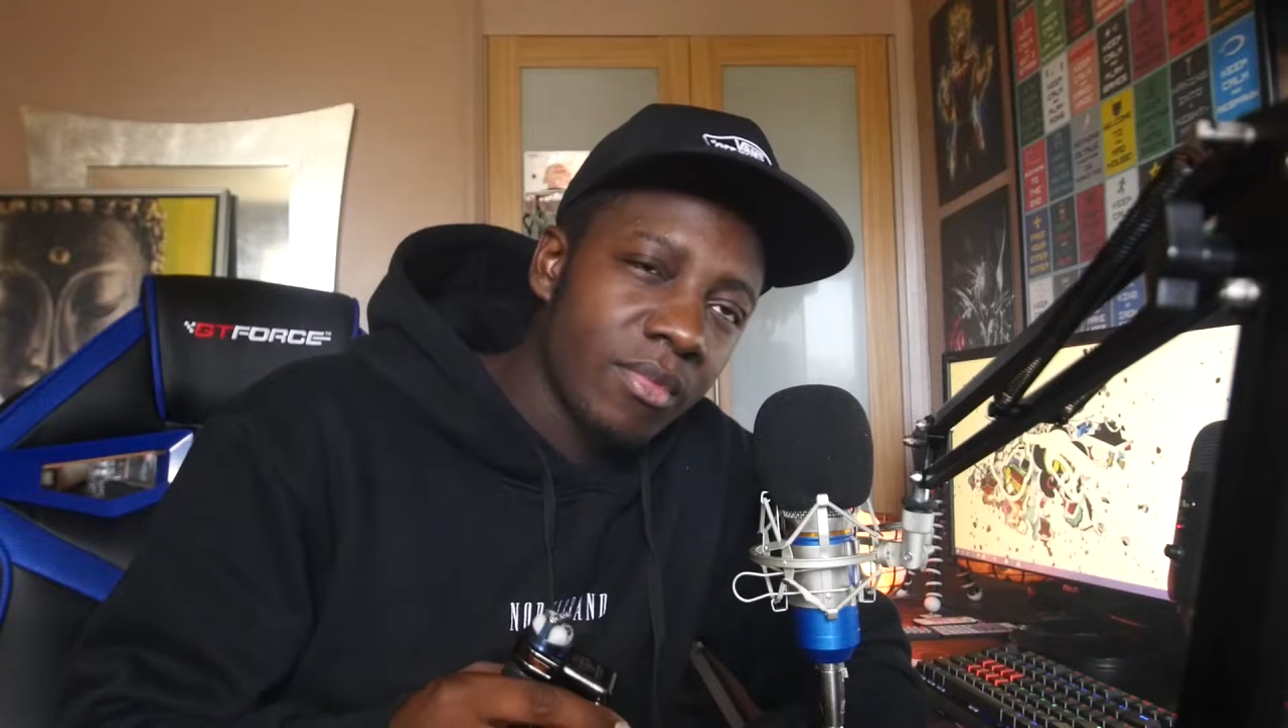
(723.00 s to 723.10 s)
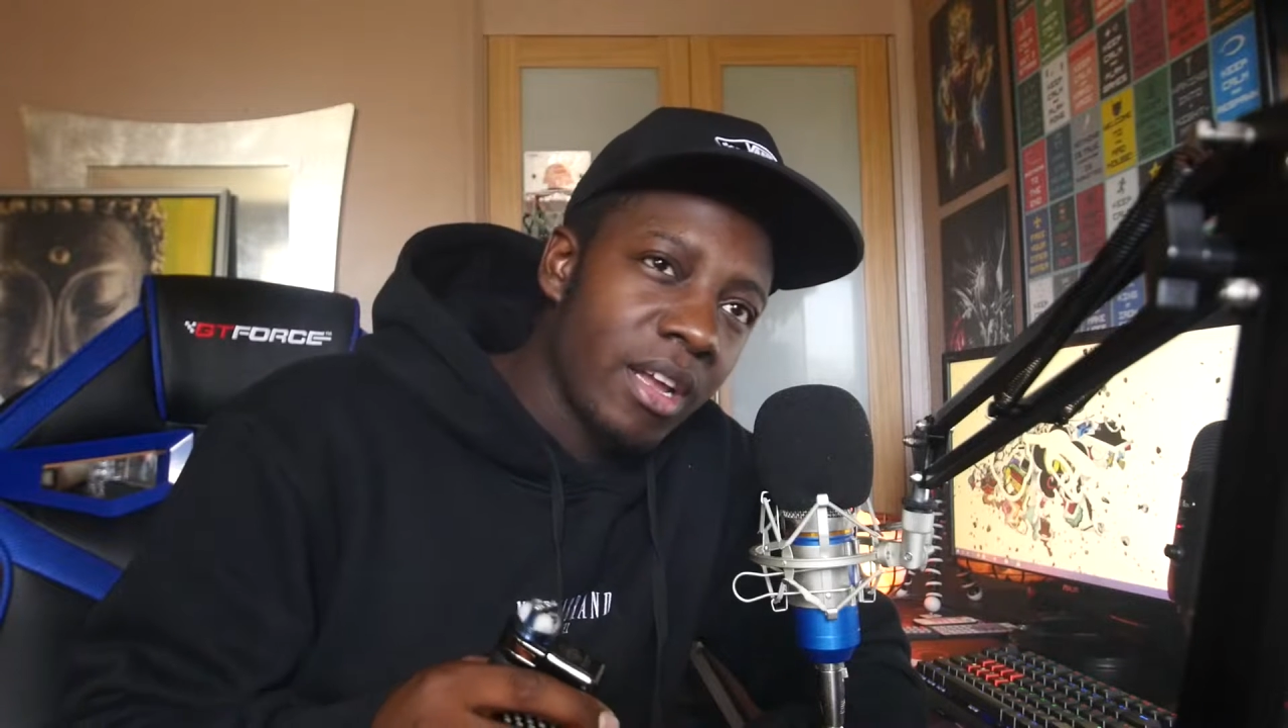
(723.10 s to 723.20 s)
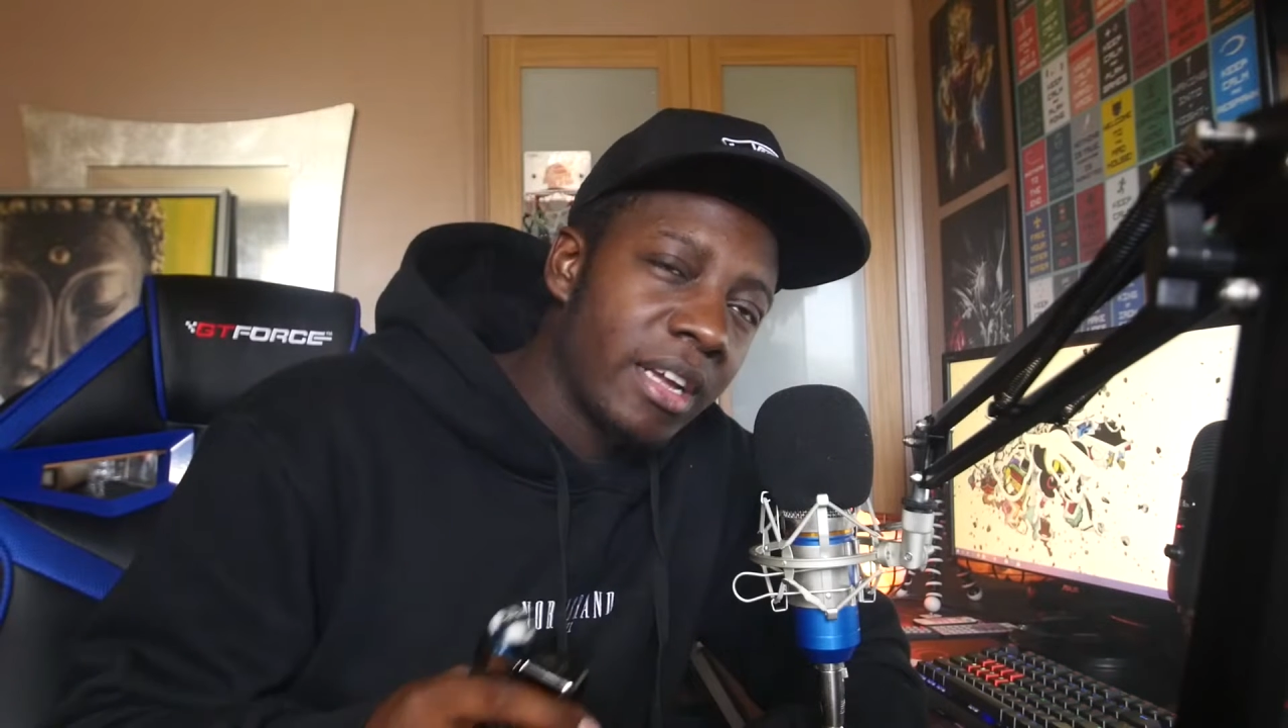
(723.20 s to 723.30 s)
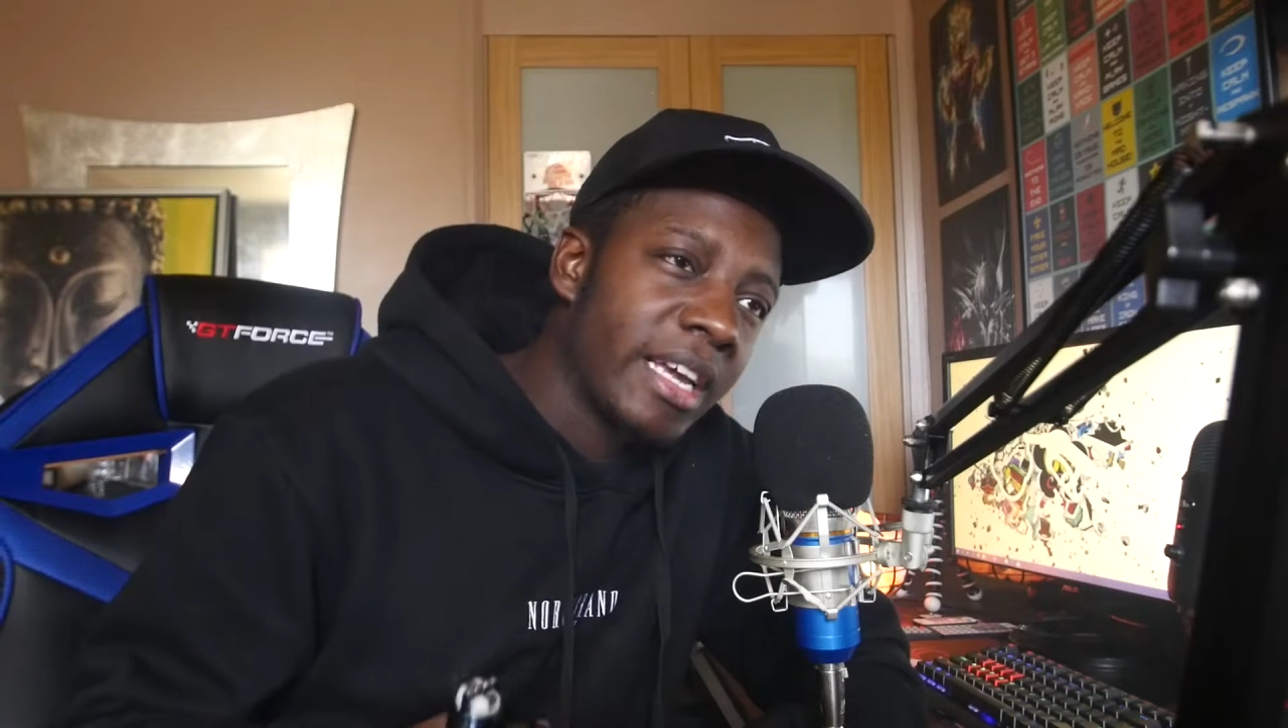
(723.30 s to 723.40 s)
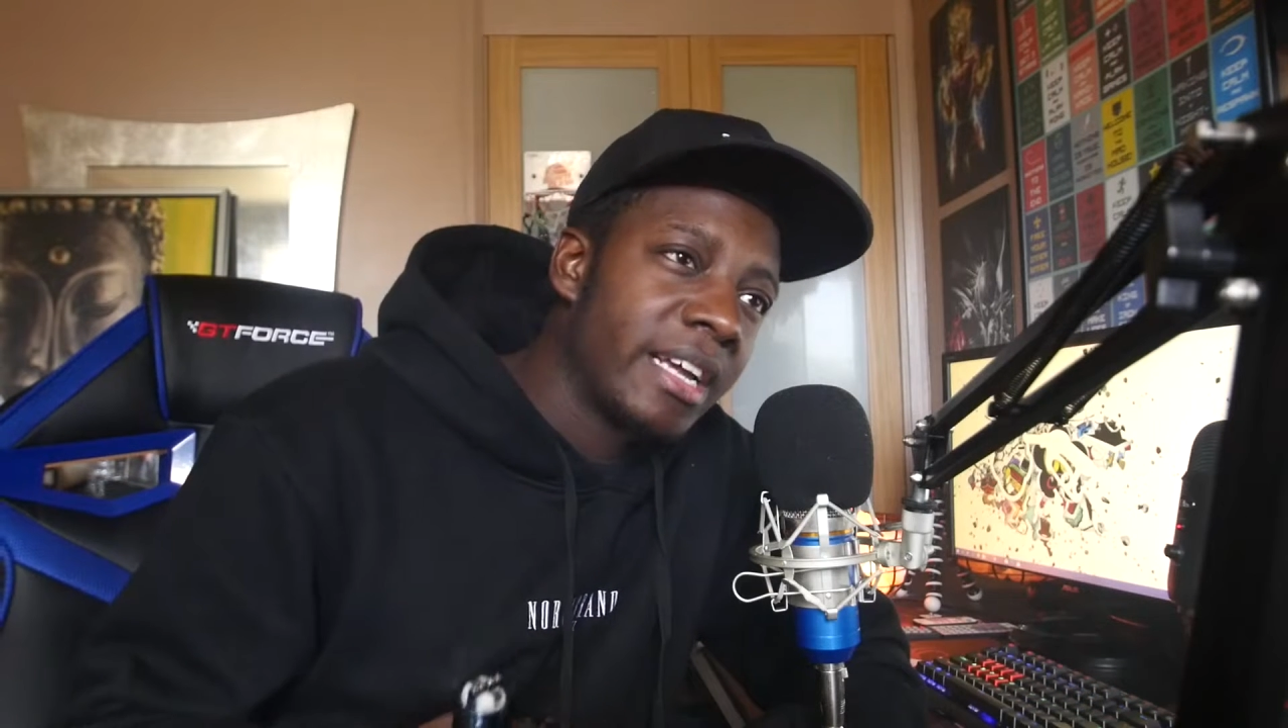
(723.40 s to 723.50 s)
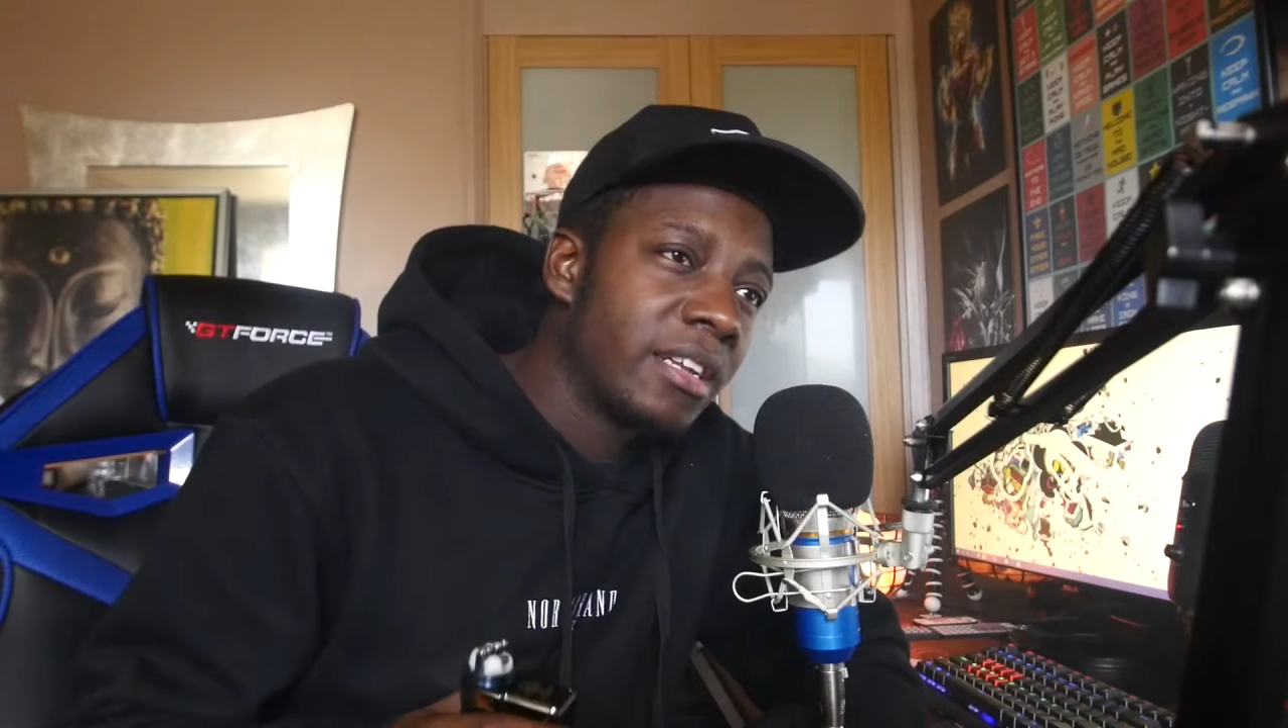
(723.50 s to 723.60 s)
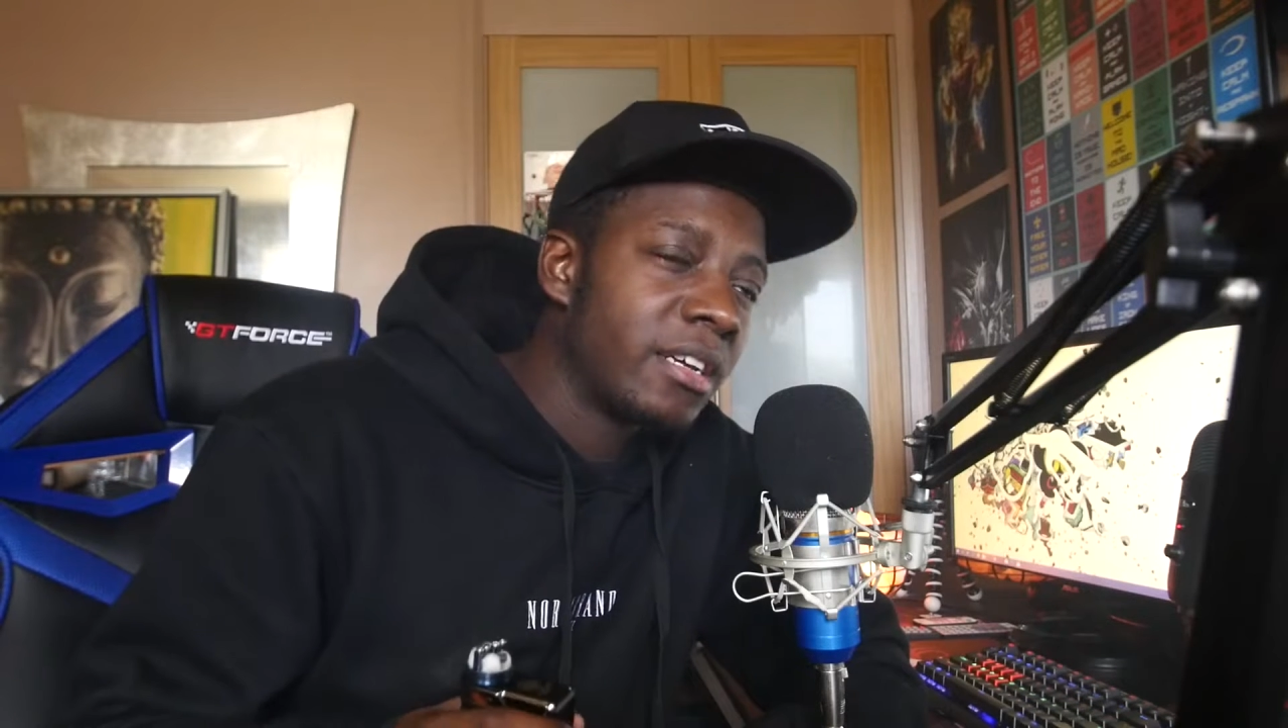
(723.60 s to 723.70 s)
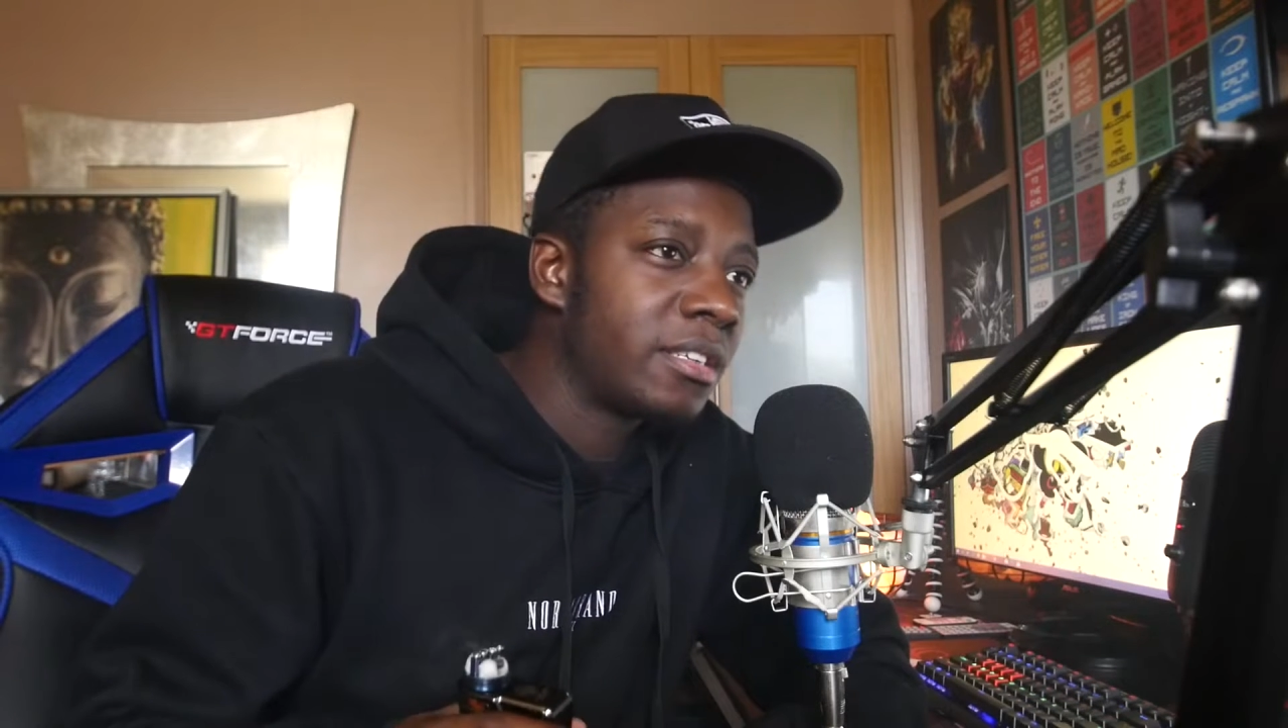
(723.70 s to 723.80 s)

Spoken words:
again,